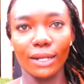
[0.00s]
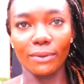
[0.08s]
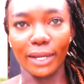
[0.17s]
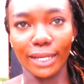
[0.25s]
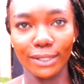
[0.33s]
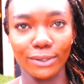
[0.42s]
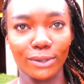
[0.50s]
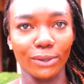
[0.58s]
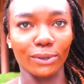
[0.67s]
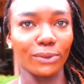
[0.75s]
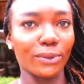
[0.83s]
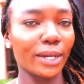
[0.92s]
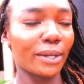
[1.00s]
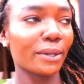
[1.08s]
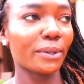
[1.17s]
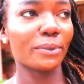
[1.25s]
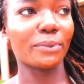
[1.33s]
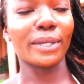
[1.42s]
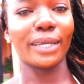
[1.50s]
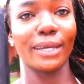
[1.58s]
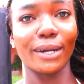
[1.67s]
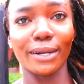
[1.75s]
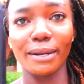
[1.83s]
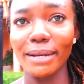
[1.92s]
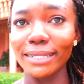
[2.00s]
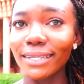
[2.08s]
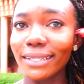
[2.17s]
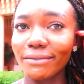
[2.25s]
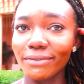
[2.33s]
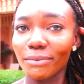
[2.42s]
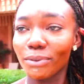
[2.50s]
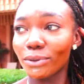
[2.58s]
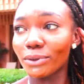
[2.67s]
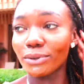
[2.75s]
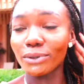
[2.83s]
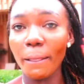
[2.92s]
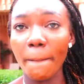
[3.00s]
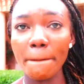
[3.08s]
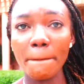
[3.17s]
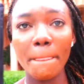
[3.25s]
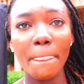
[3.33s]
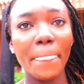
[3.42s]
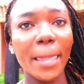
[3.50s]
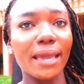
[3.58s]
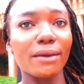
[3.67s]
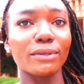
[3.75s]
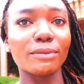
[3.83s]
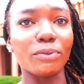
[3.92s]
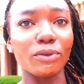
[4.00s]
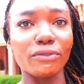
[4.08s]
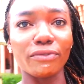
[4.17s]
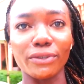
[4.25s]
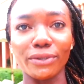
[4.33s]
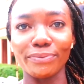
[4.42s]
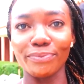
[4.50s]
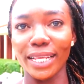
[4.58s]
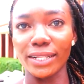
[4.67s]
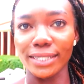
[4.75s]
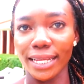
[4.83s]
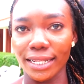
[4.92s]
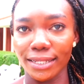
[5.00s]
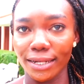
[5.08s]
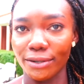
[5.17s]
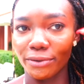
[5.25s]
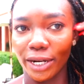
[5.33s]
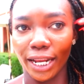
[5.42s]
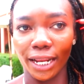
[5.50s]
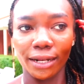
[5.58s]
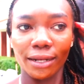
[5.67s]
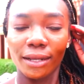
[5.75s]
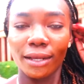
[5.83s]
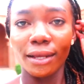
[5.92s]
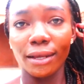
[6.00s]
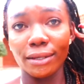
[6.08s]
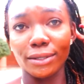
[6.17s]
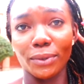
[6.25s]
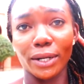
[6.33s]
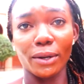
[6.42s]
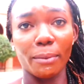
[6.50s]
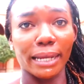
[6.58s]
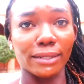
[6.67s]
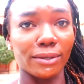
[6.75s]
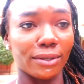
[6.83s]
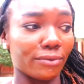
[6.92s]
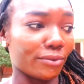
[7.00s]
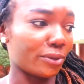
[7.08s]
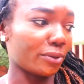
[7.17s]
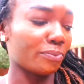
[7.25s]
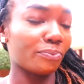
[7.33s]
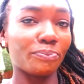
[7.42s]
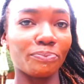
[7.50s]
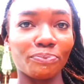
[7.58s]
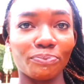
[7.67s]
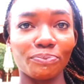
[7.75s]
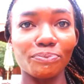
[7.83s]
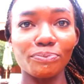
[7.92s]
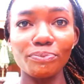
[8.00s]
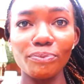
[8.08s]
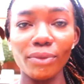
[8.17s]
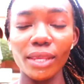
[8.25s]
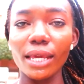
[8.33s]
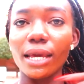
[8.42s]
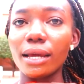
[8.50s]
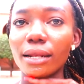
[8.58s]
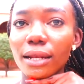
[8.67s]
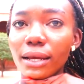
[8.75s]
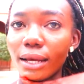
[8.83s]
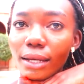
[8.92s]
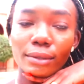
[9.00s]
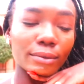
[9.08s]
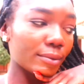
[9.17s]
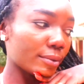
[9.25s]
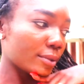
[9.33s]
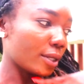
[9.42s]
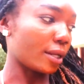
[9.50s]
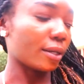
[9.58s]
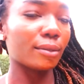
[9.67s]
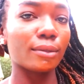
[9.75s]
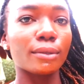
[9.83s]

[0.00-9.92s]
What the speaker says: Anyway, so we are about to leave the pool. It was beautiful. It looks like it's gonna rain. So we're gonna go back to the room and you know,